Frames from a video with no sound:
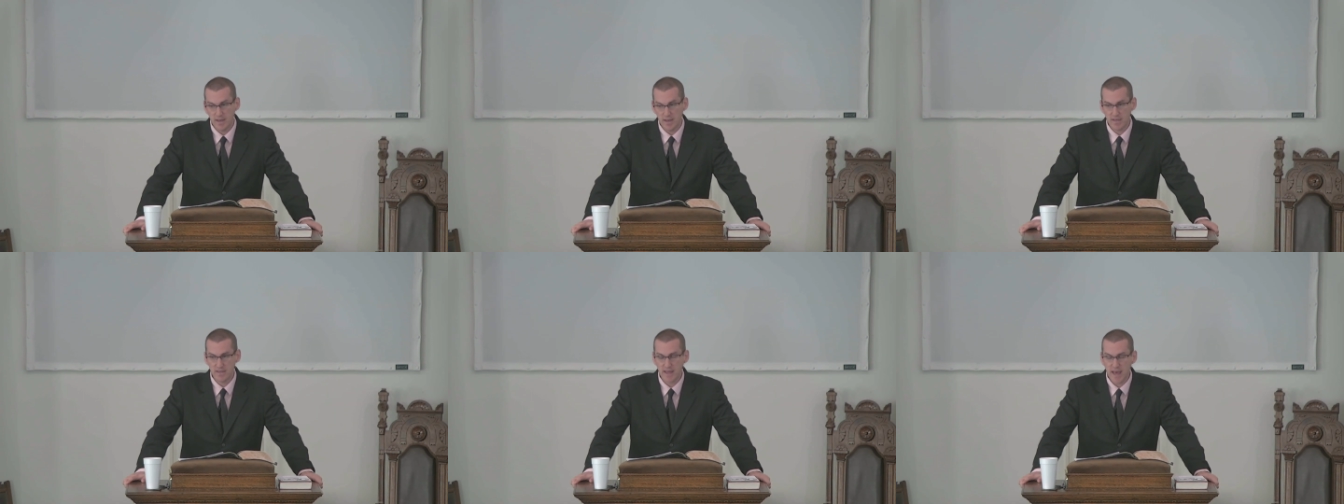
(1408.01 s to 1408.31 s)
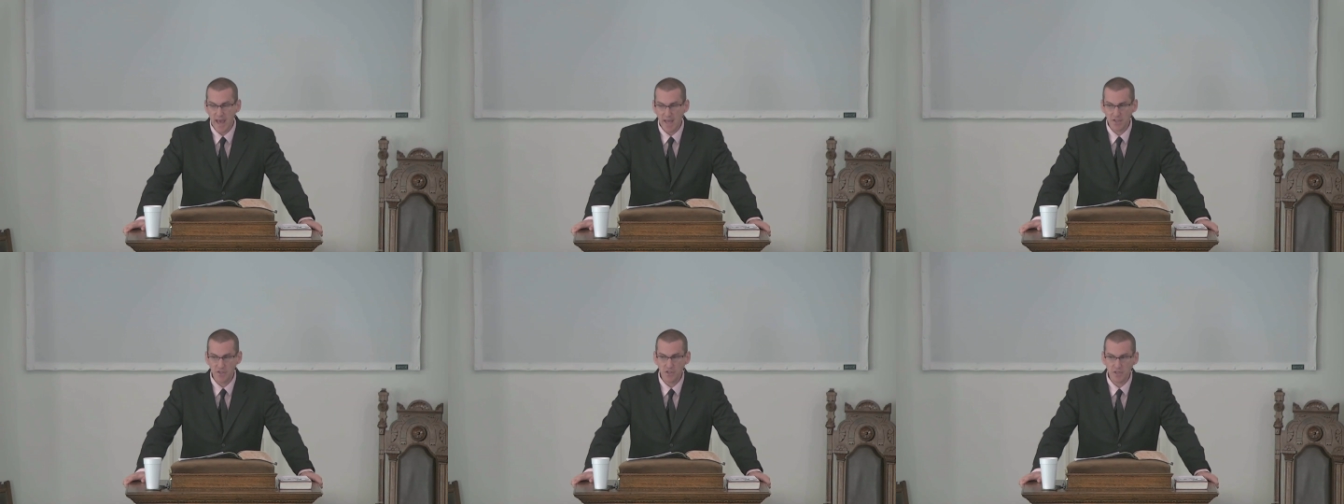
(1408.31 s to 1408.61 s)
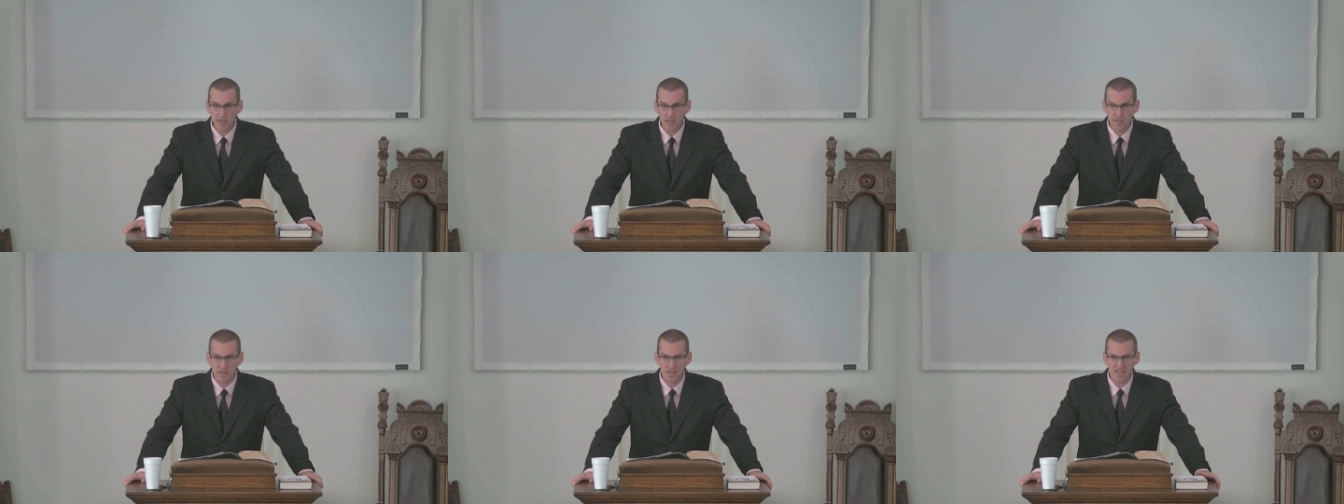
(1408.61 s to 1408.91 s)
And it is that
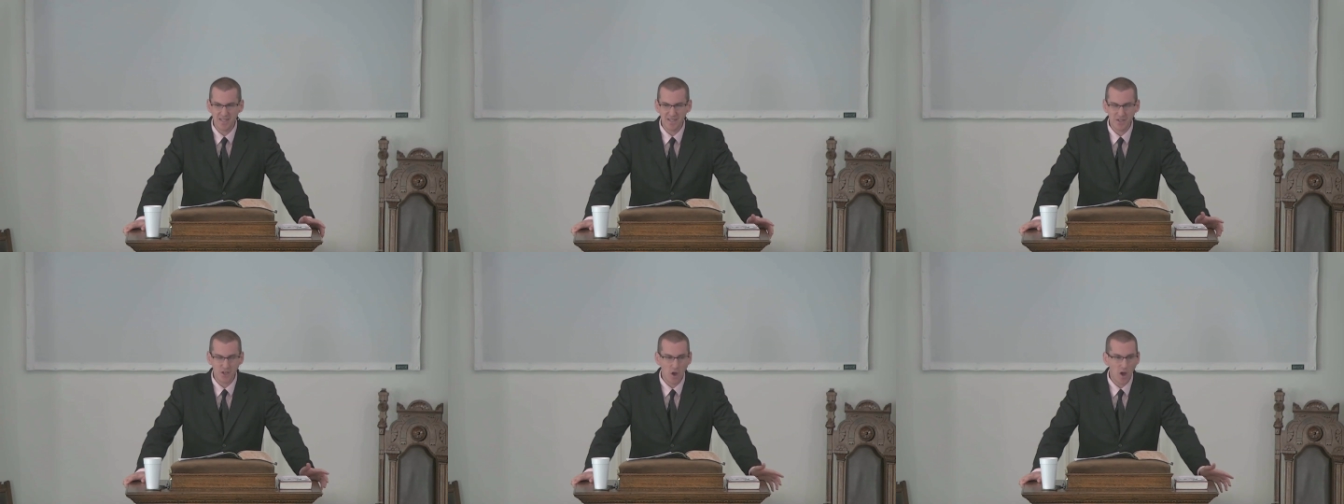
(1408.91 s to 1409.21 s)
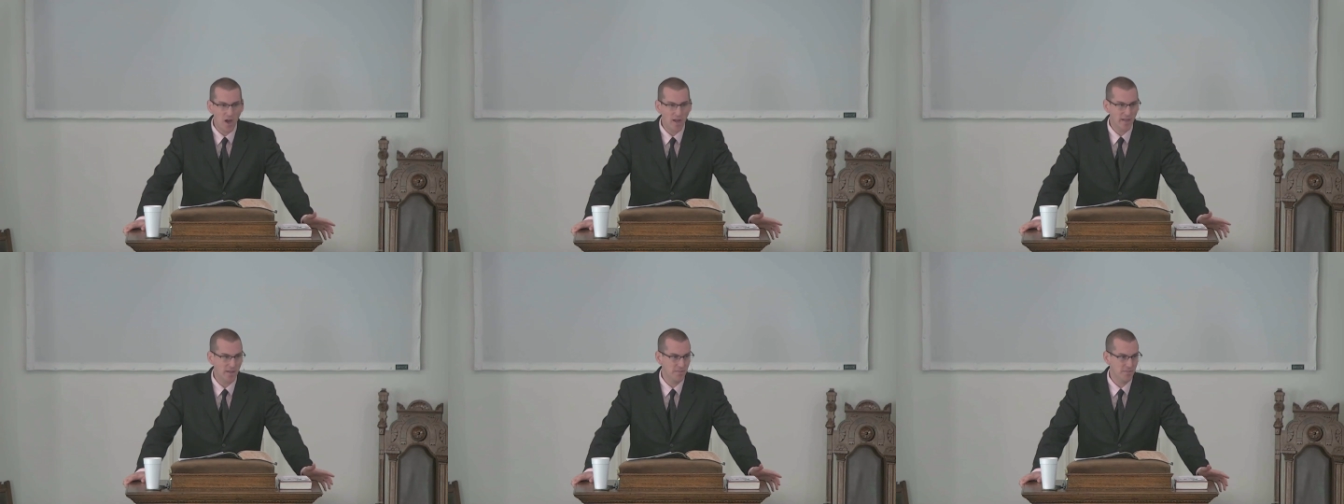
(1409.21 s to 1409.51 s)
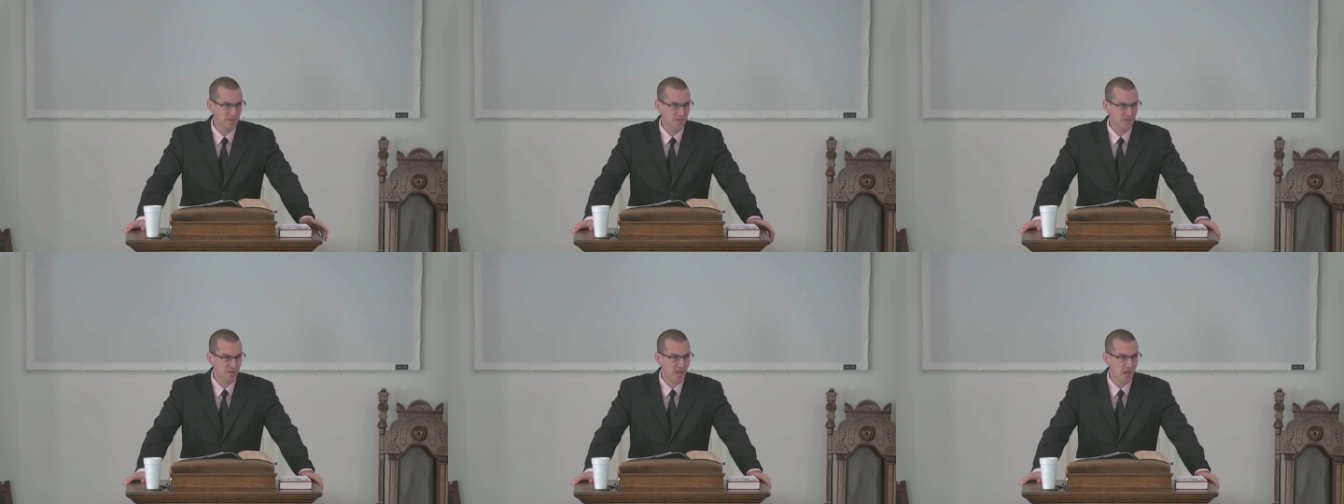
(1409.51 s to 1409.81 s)
Jesus, God
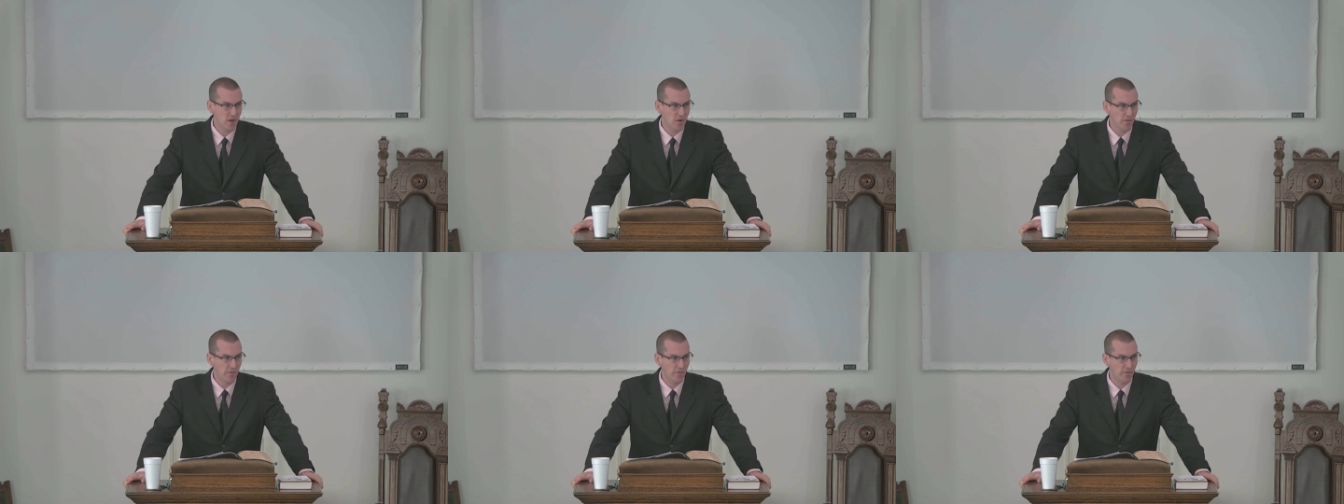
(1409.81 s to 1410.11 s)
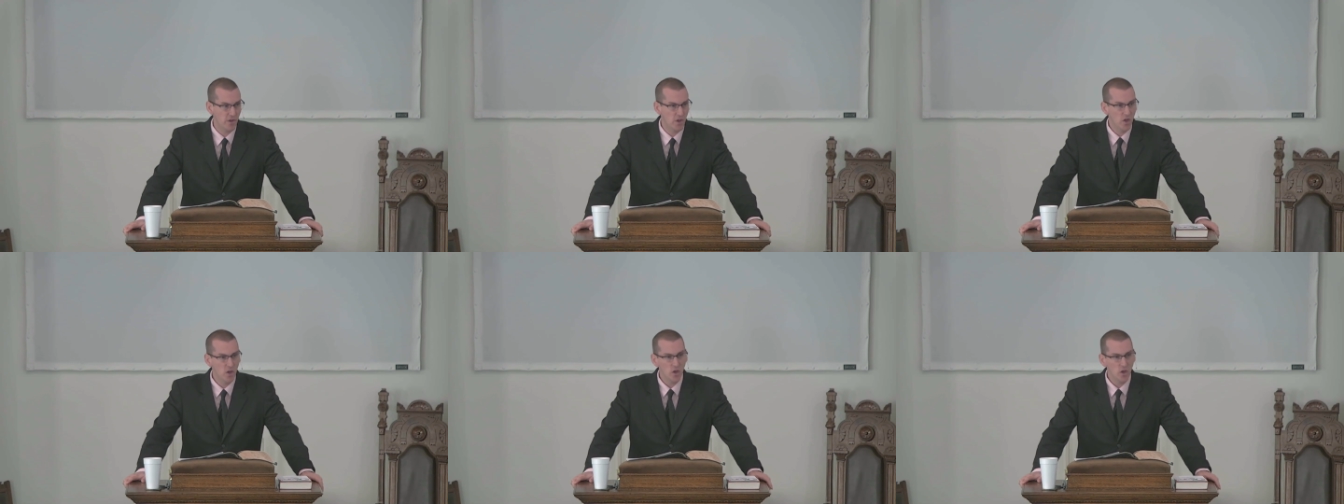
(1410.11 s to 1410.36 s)
himself,